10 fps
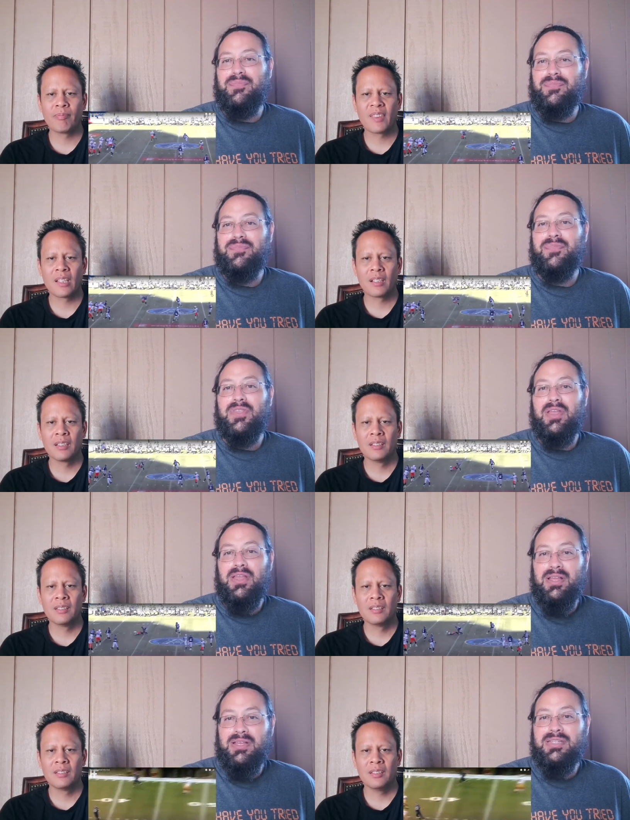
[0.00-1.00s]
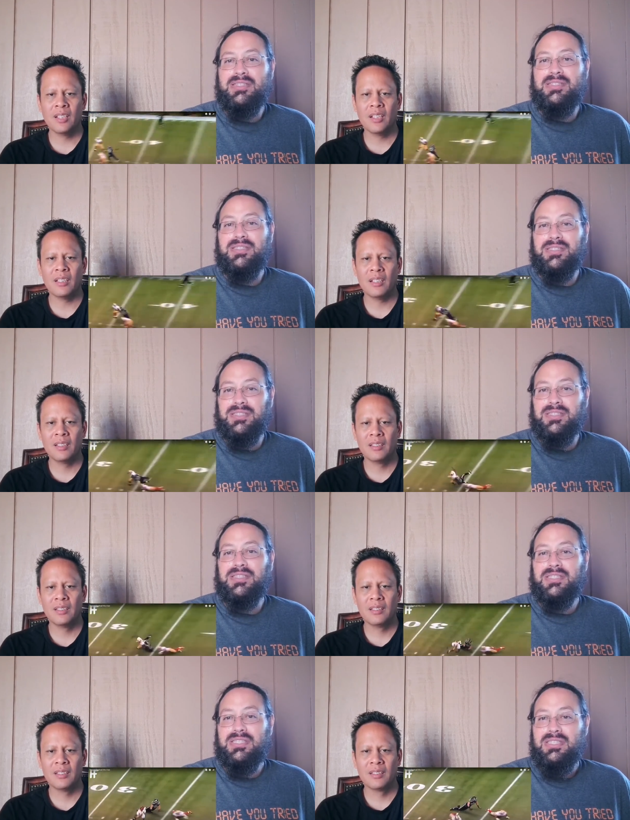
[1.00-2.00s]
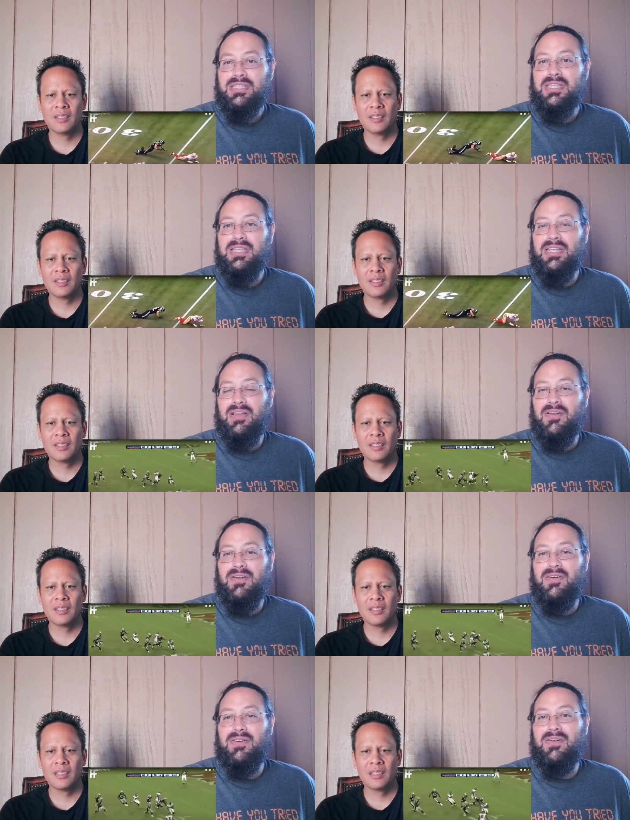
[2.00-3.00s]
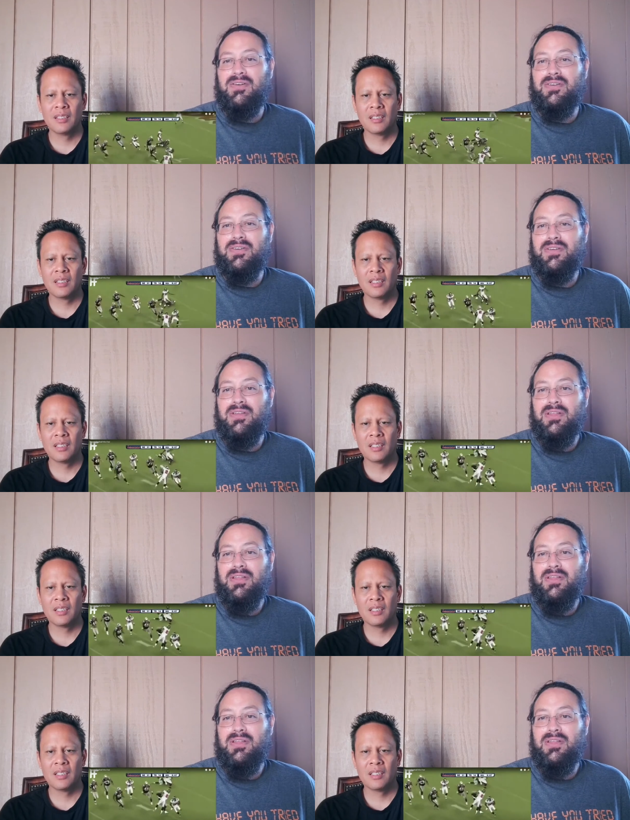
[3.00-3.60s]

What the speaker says: Nothing is said.